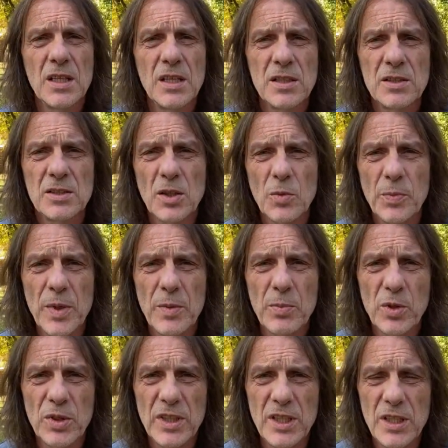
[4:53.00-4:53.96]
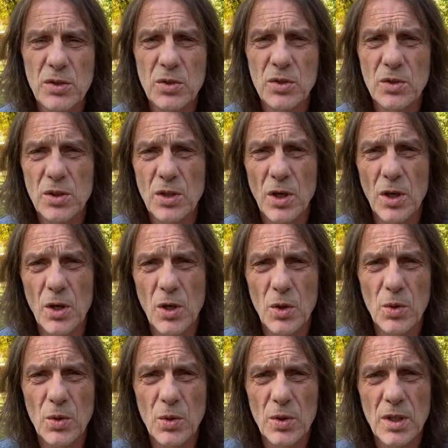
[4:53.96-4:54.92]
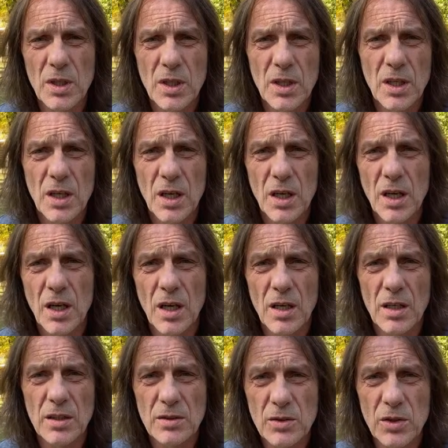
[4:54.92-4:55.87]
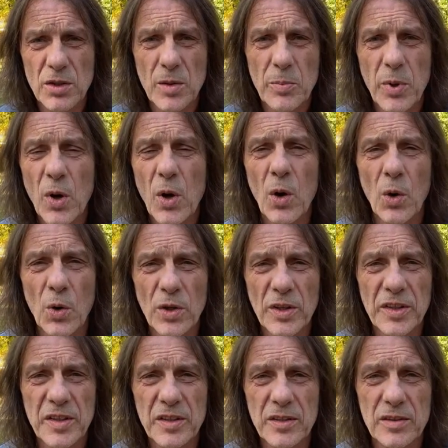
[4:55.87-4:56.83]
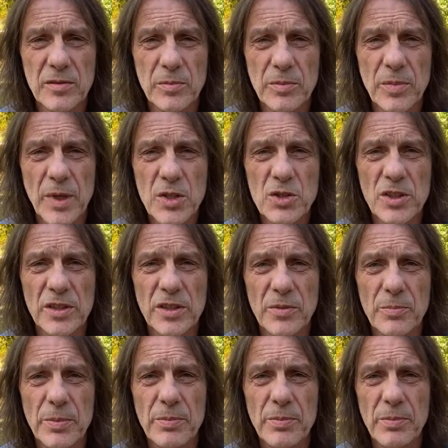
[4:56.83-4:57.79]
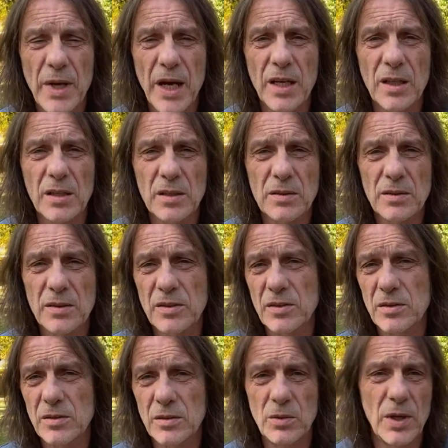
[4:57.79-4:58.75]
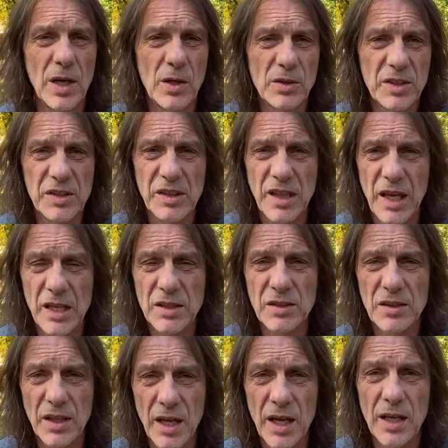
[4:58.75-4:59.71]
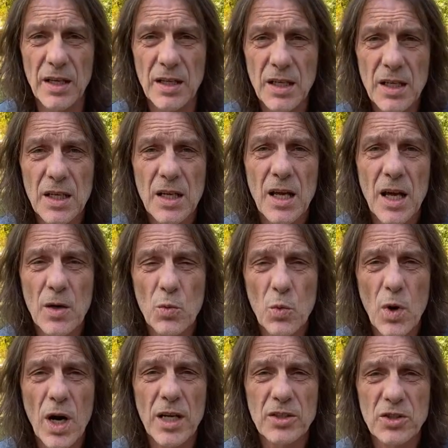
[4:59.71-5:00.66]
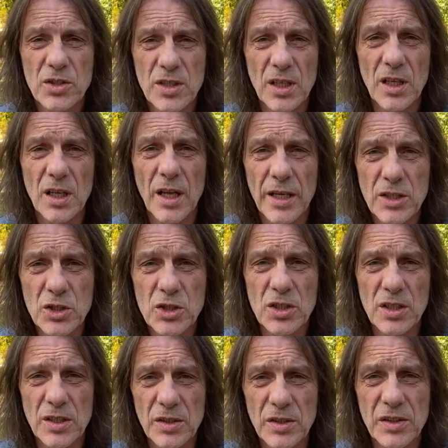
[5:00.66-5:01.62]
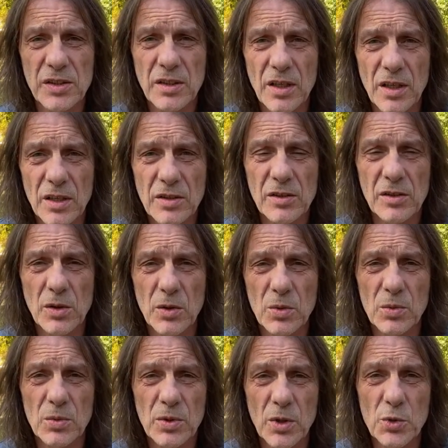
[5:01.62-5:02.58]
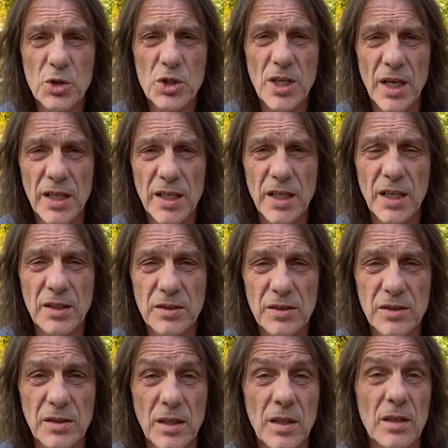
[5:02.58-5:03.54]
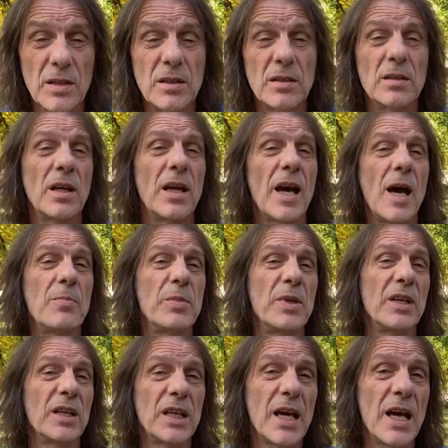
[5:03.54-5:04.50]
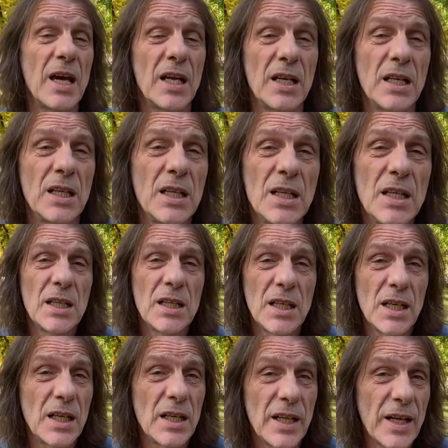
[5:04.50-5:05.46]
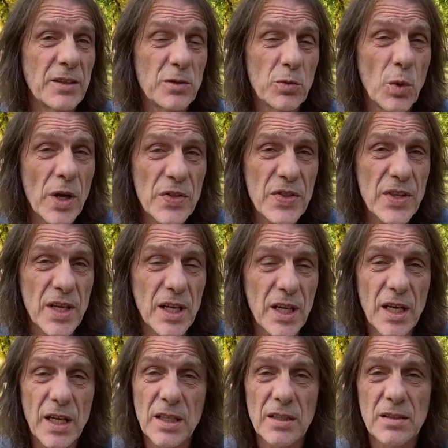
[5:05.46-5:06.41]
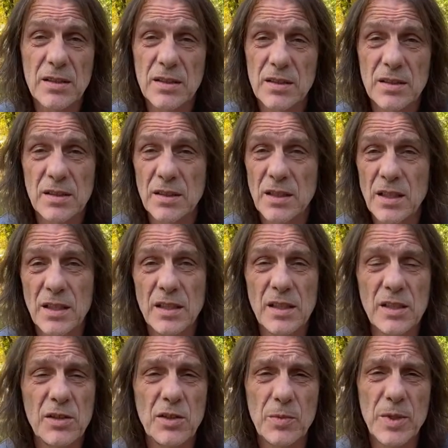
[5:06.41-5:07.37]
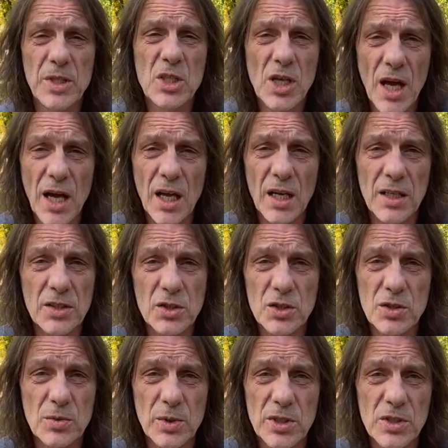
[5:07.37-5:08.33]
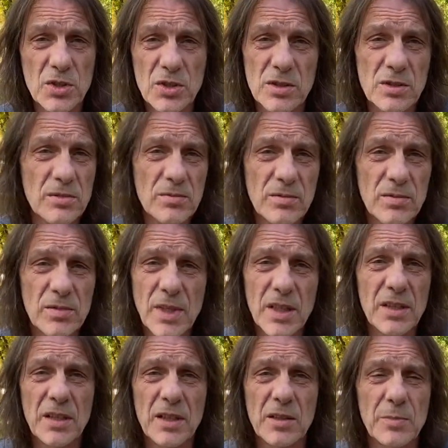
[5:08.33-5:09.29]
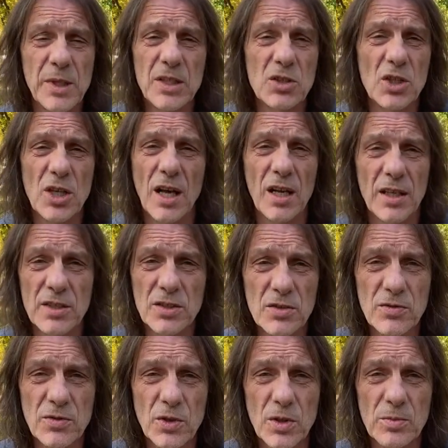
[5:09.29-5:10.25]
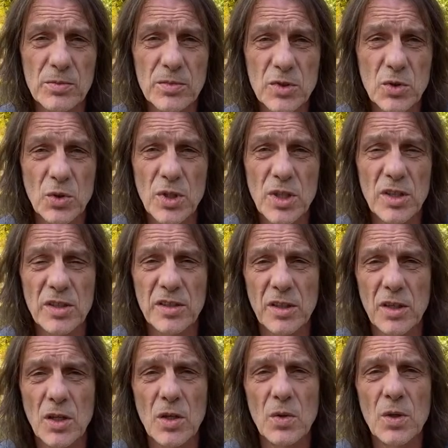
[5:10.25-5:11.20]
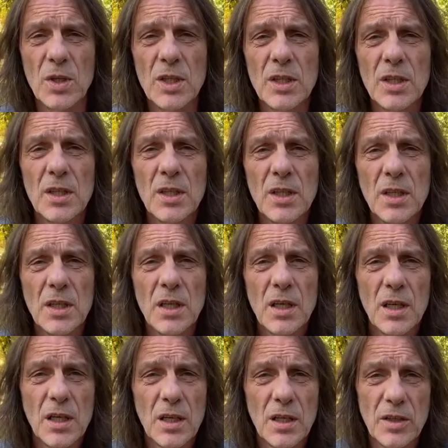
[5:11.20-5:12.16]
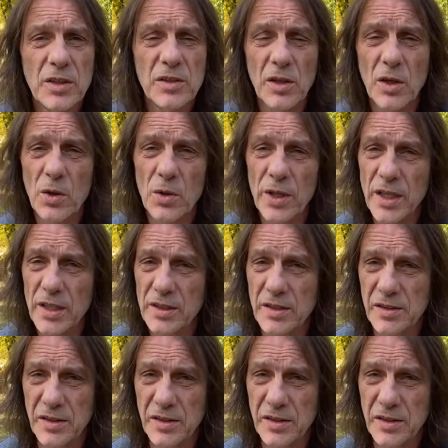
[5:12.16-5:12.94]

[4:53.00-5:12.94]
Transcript: so people need to go to the polls, especially in the battleground states and watch the elections so no shenanigans happen again. That's one thing. And then it needs to be challenged, which nothing's being challenged from 2 years ago. So it